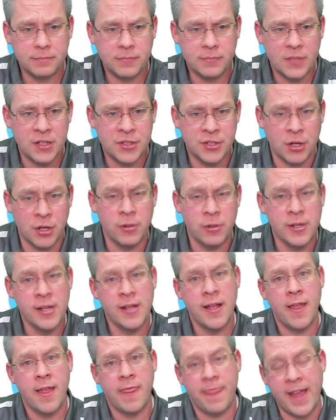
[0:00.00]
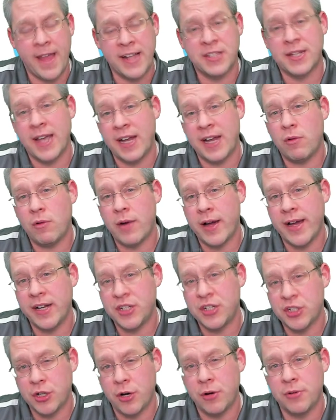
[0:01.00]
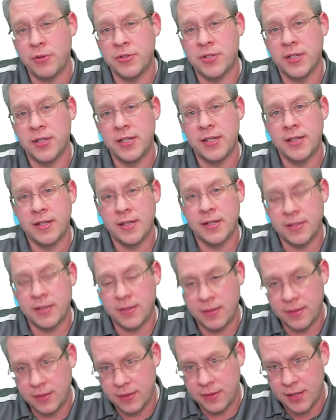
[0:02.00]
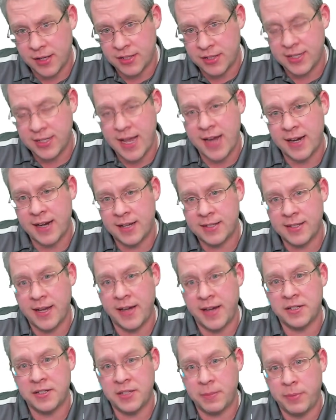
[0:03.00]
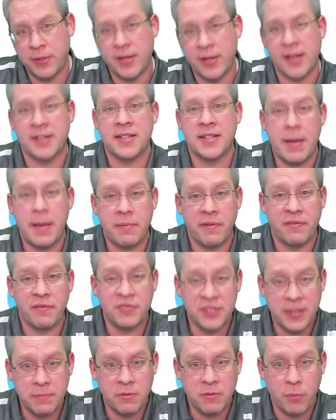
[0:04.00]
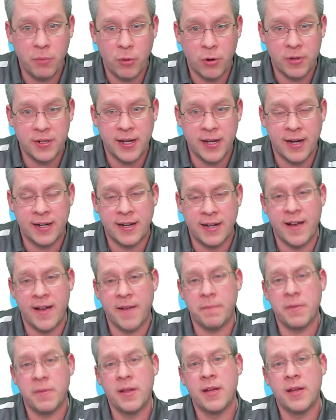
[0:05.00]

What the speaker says: So that's kind of why I chose a static site to put on top of SynReport.com,